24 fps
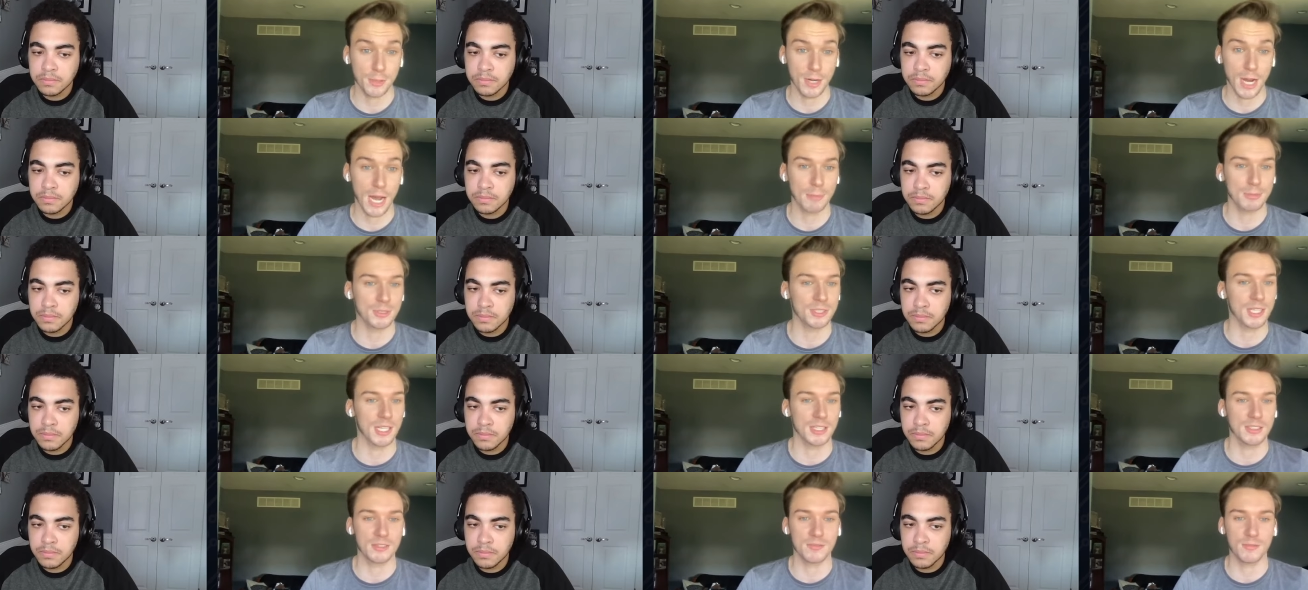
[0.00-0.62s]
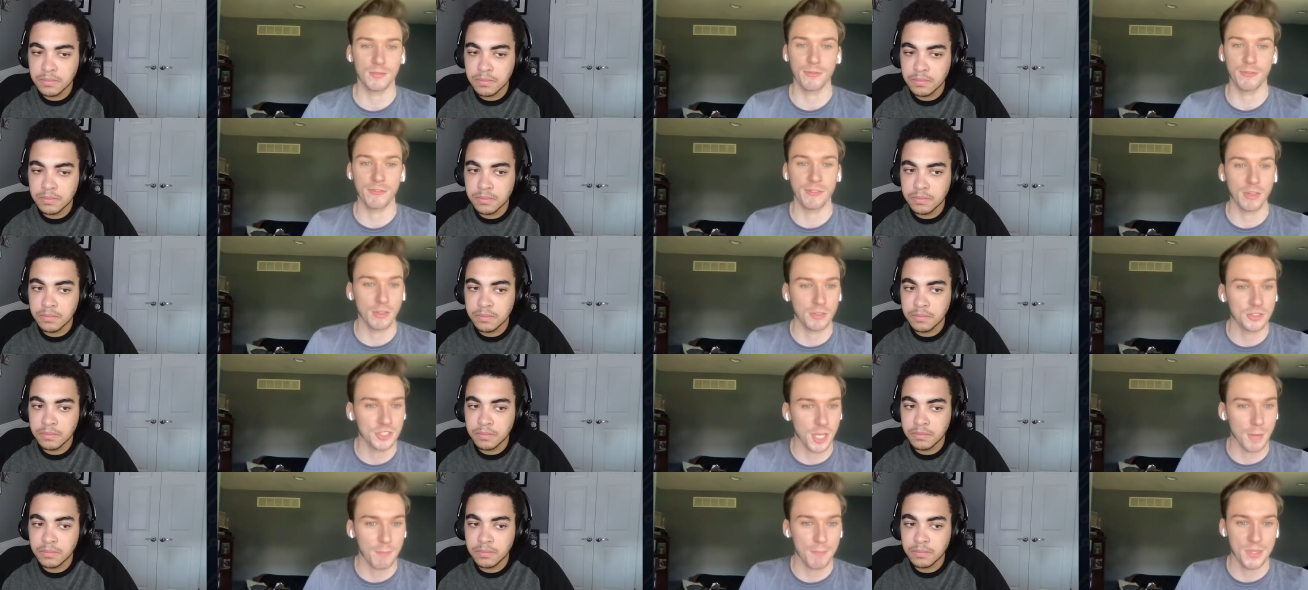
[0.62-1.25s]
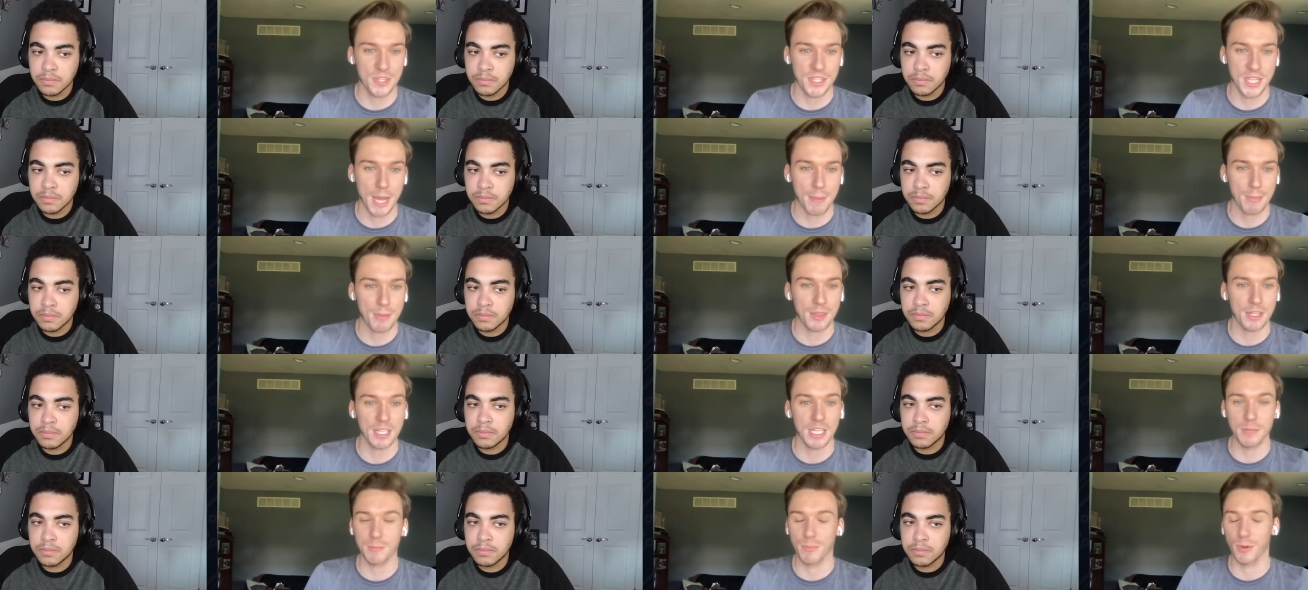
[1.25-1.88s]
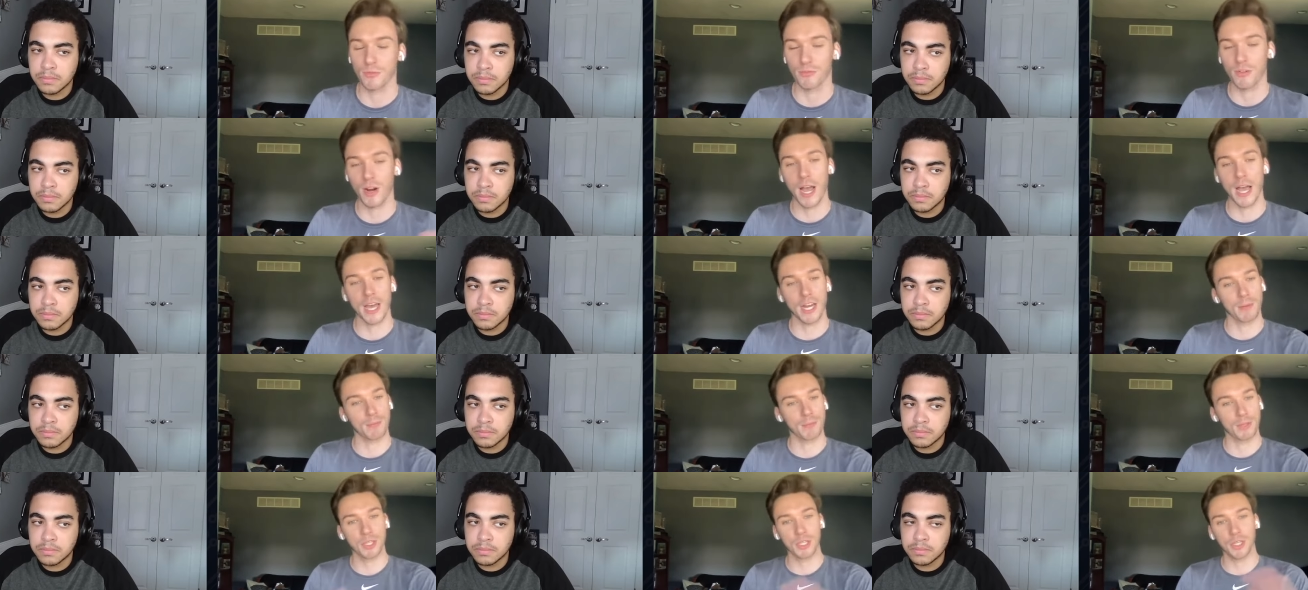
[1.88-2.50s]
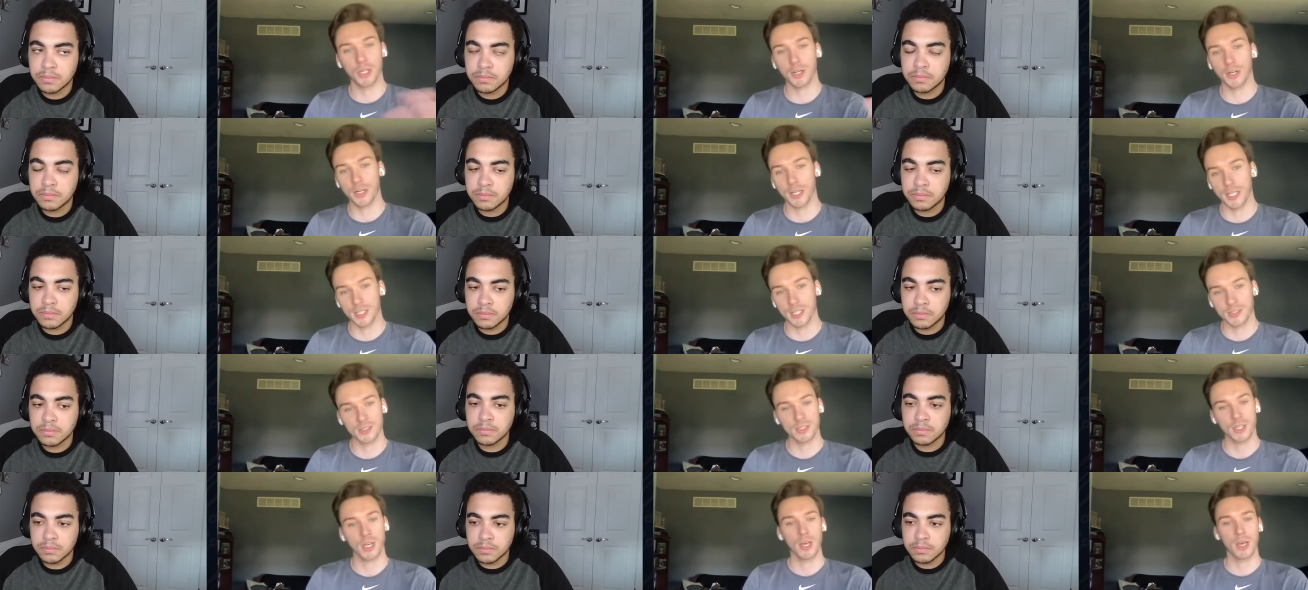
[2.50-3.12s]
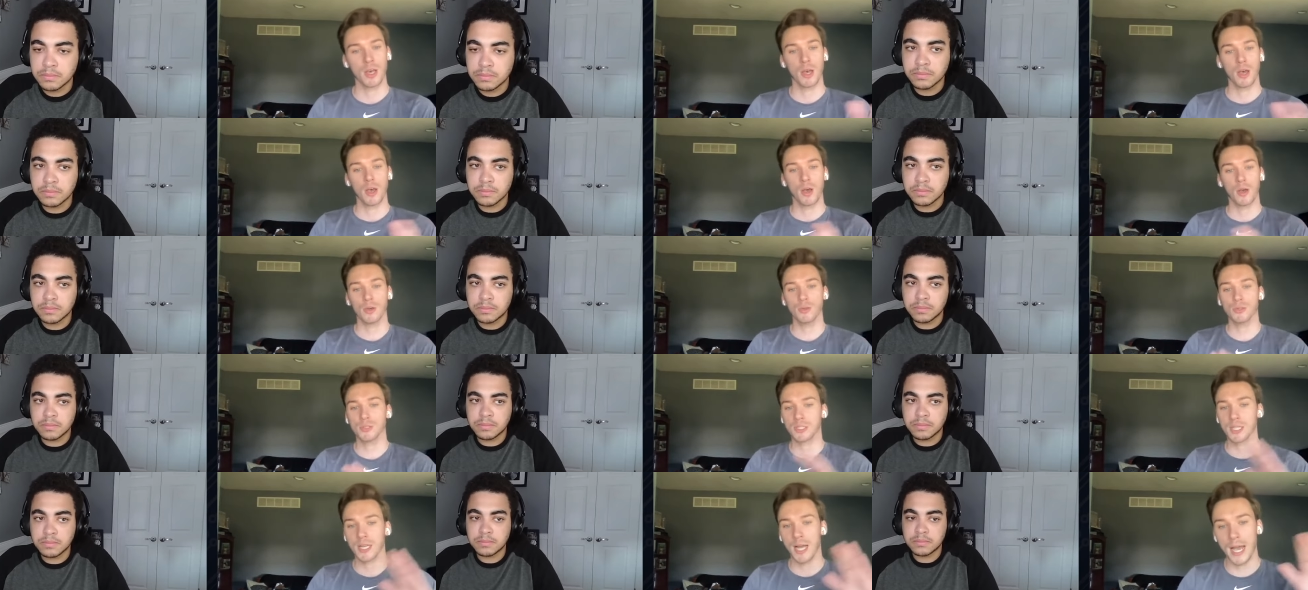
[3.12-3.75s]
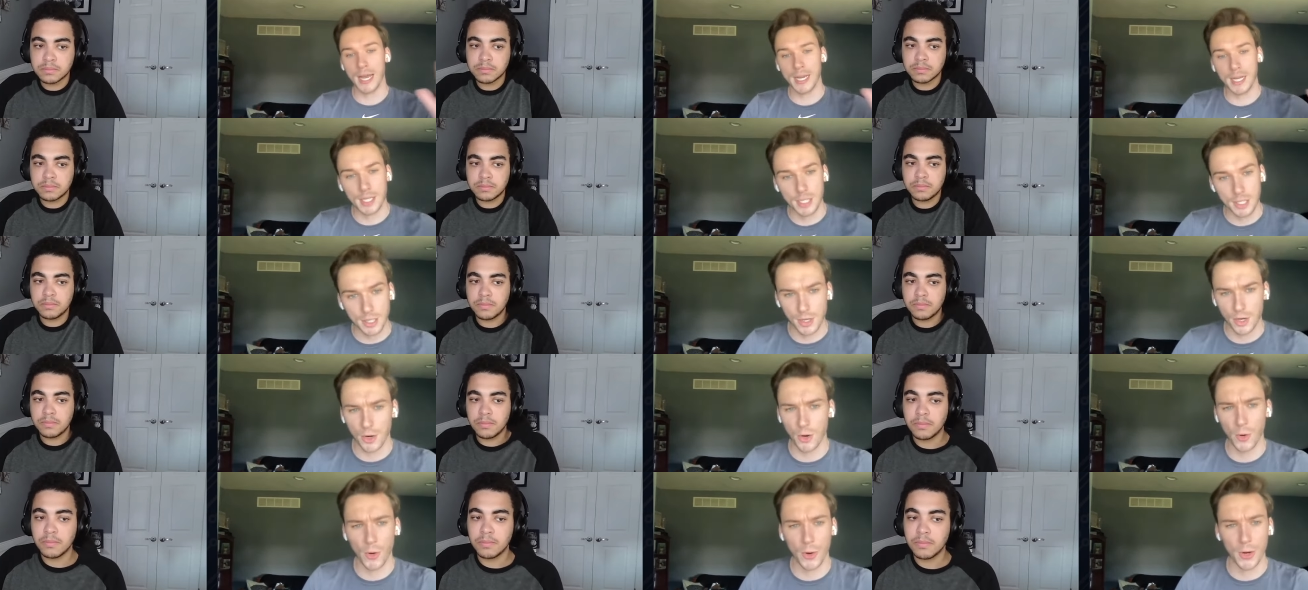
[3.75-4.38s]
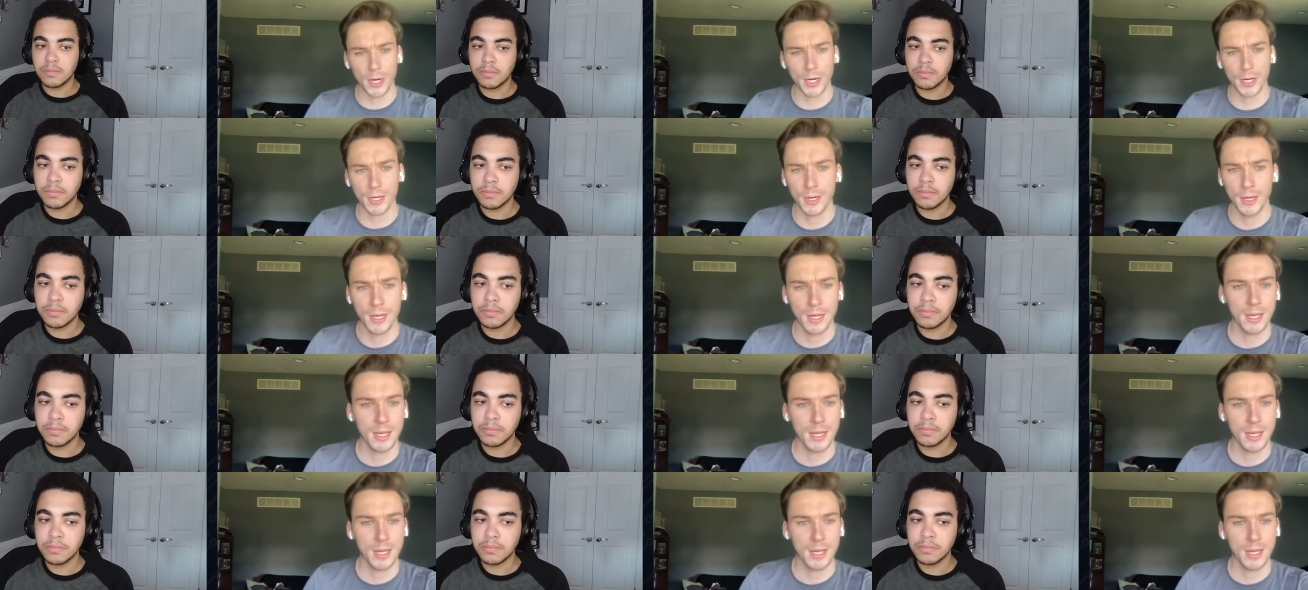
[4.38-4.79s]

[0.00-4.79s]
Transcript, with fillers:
Speaker 1: option that fills up a depth need. But Ryan, I'm curious, who's kind of your